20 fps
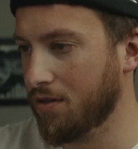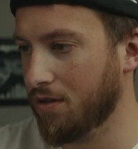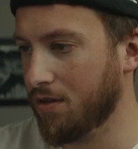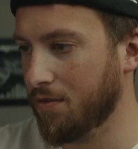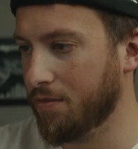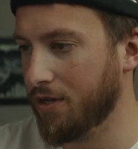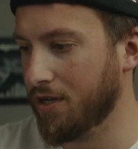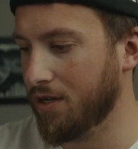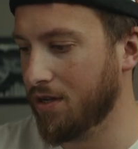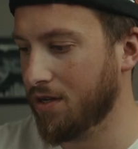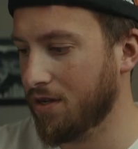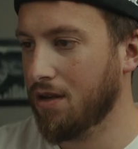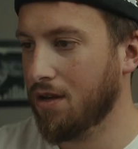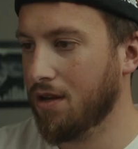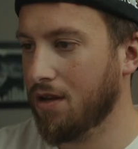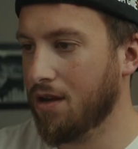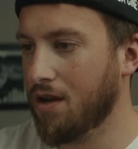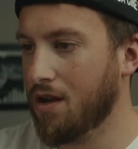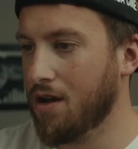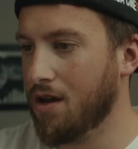Let me
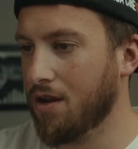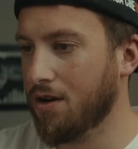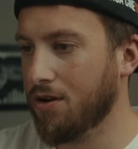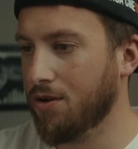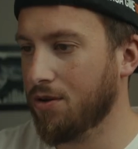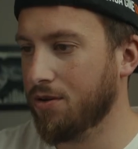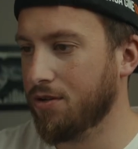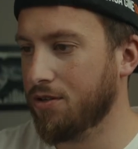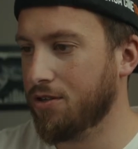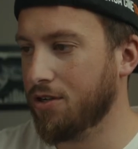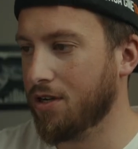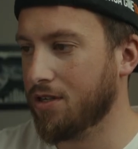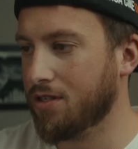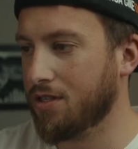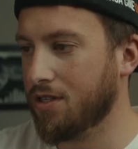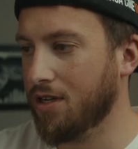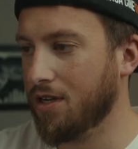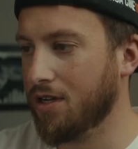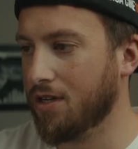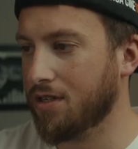
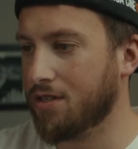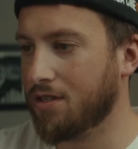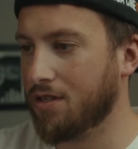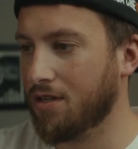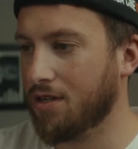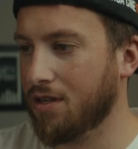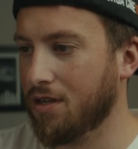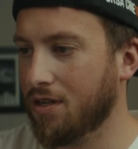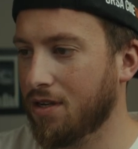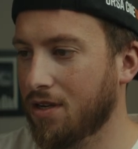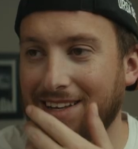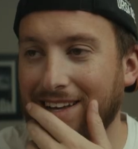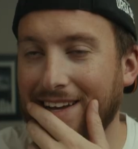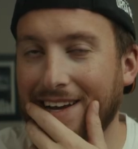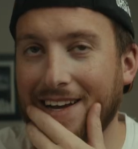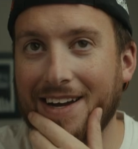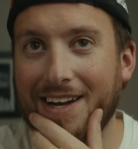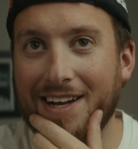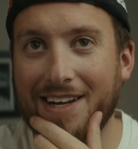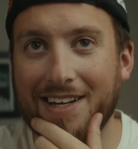auto-adjust this.
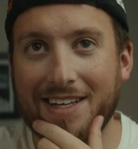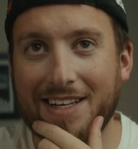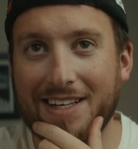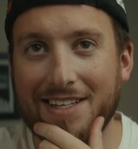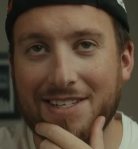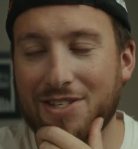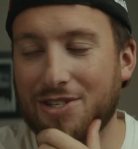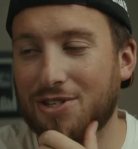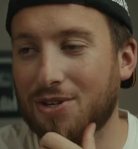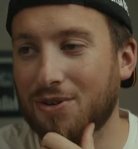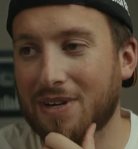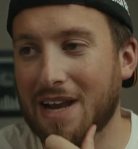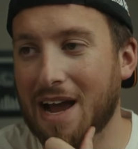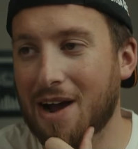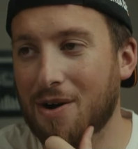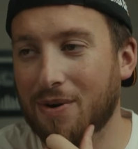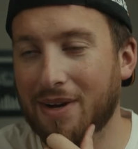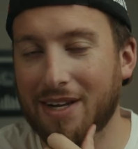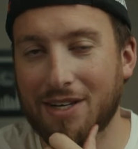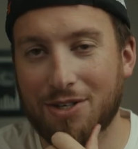And so
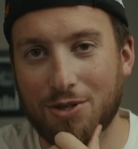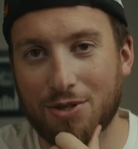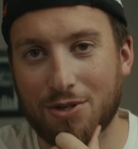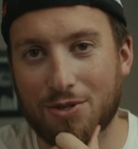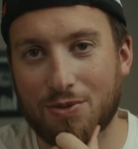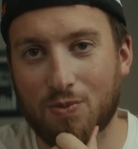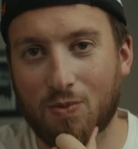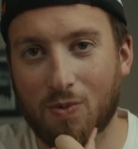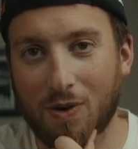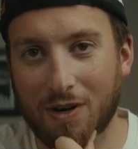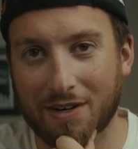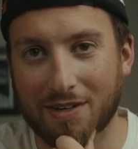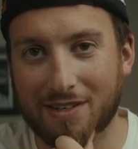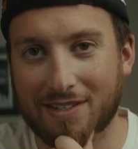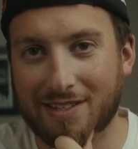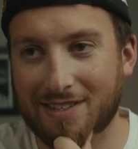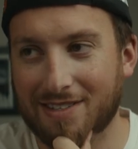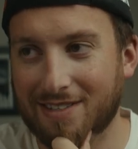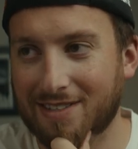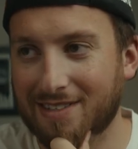now it just
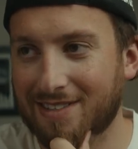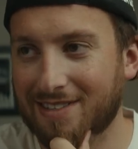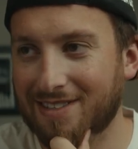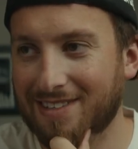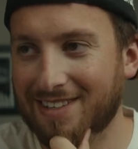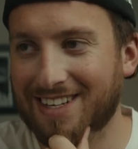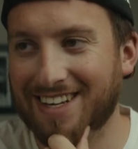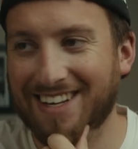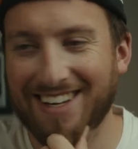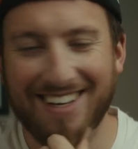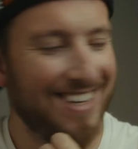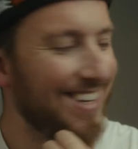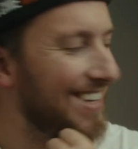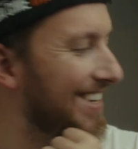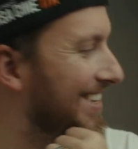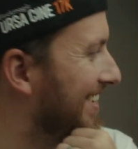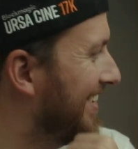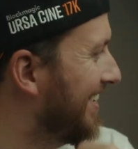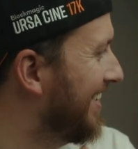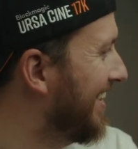works.
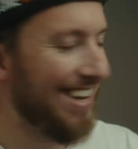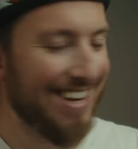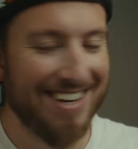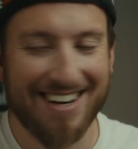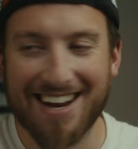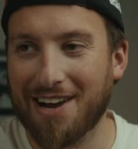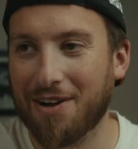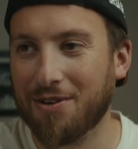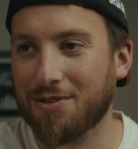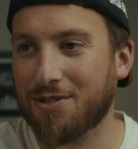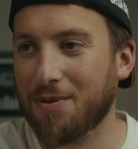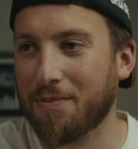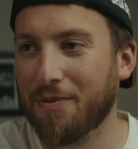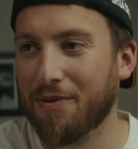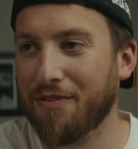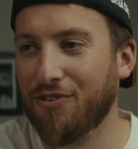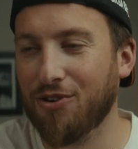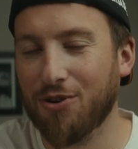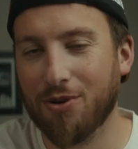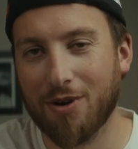And now some
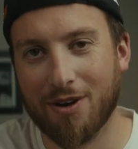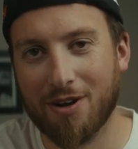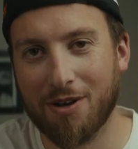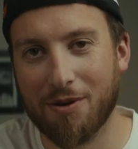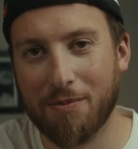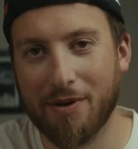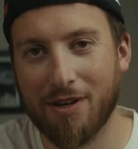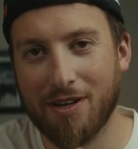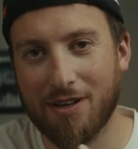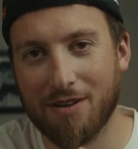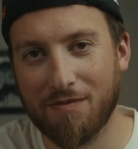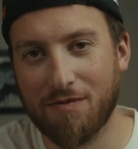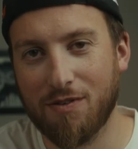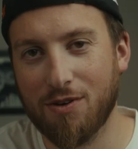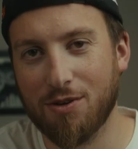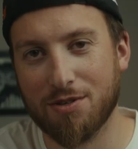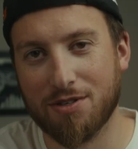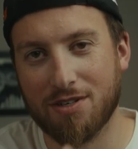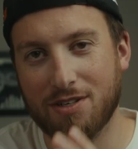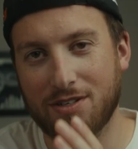of you are going to be
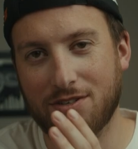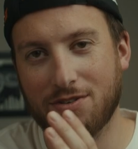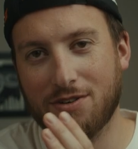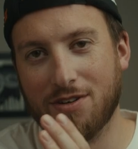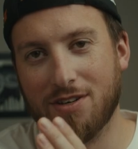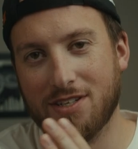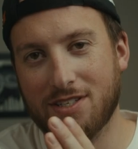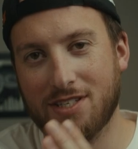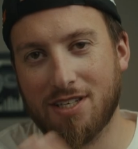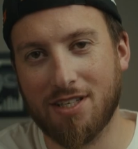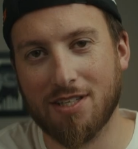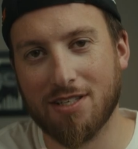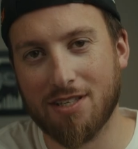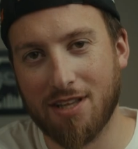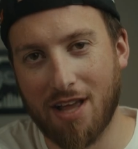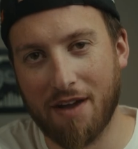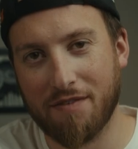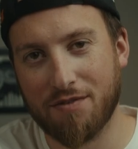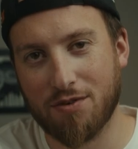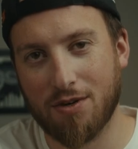confused because you're going to see this
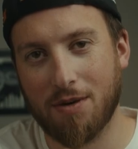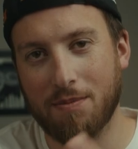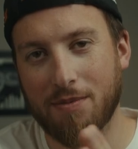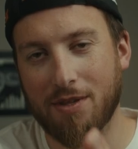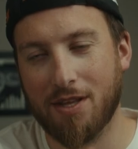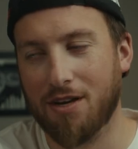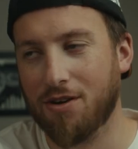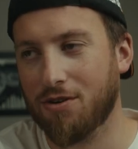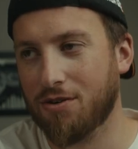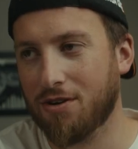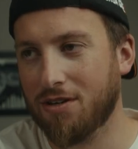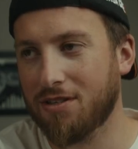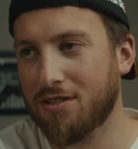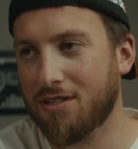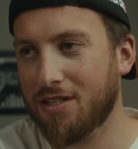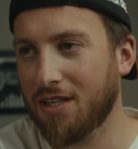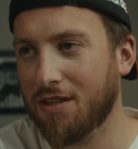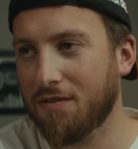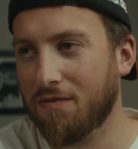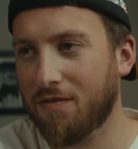live stream and then you're going to
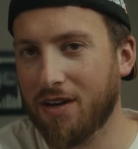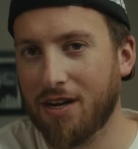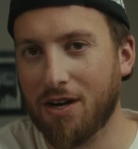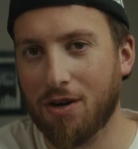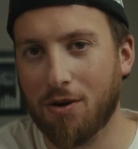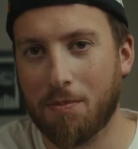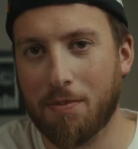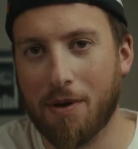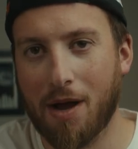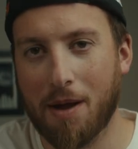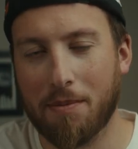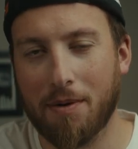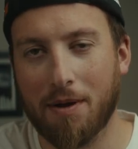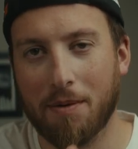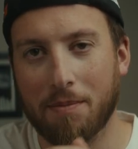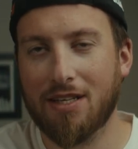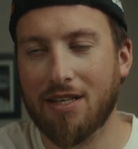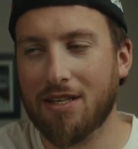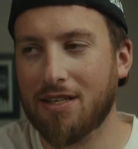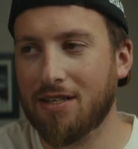see the video pop
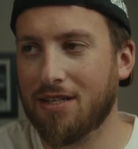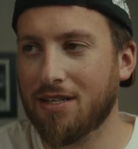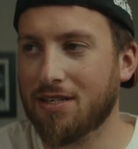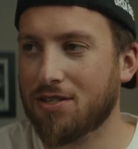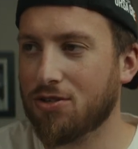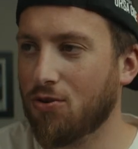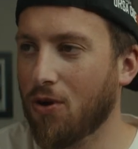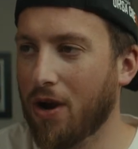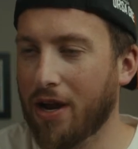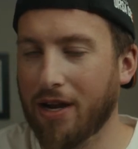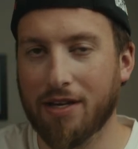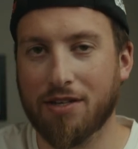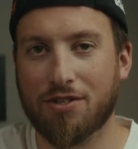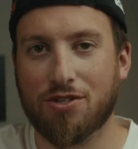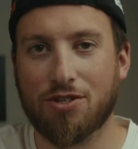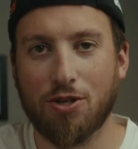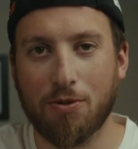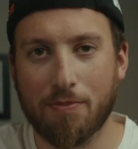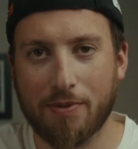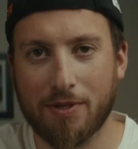up. This is great. It's
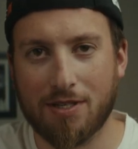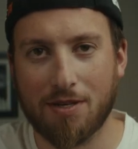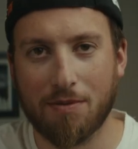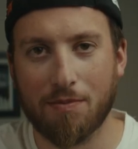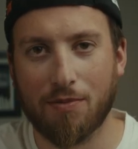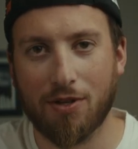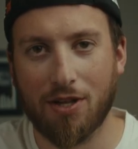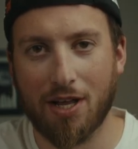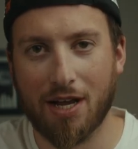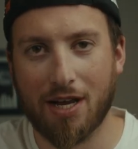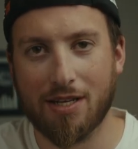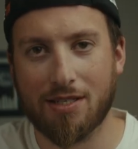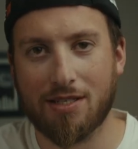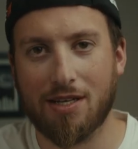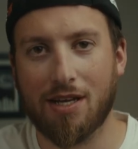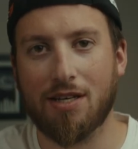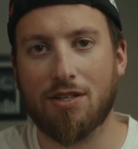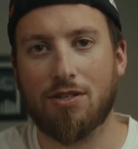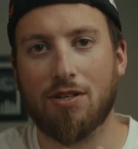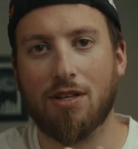stupid simple, like I
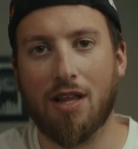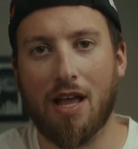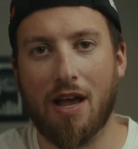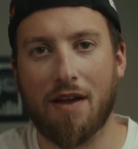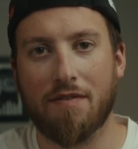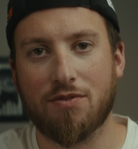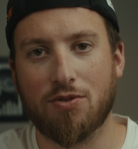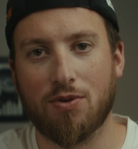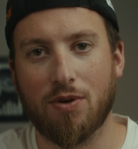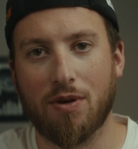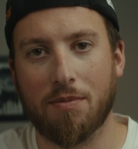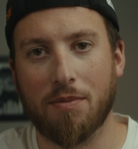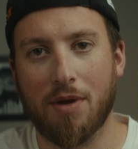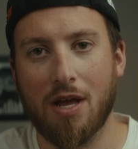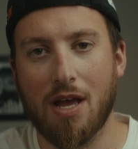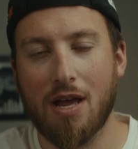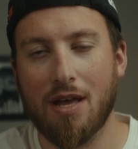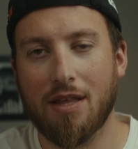said, to live stream.